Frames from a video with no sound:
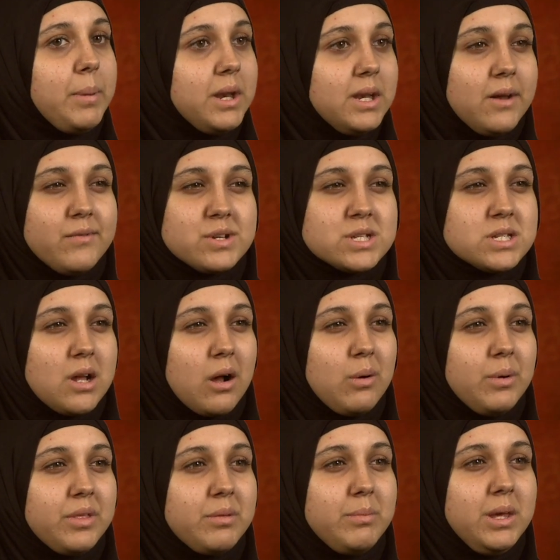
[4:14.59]
but it never stuck
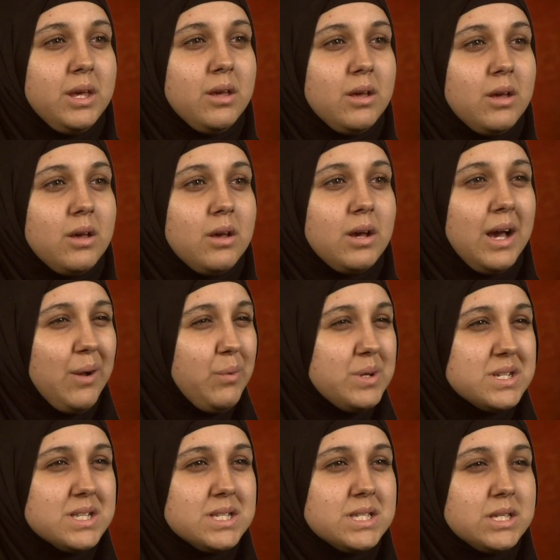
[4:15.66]
with me. I
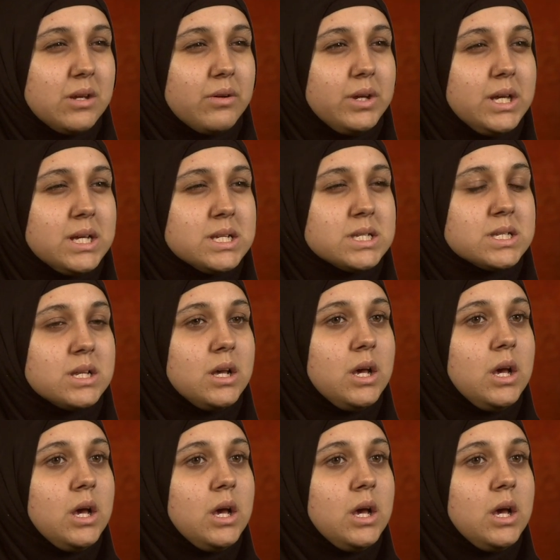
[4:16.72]
wasn't serious.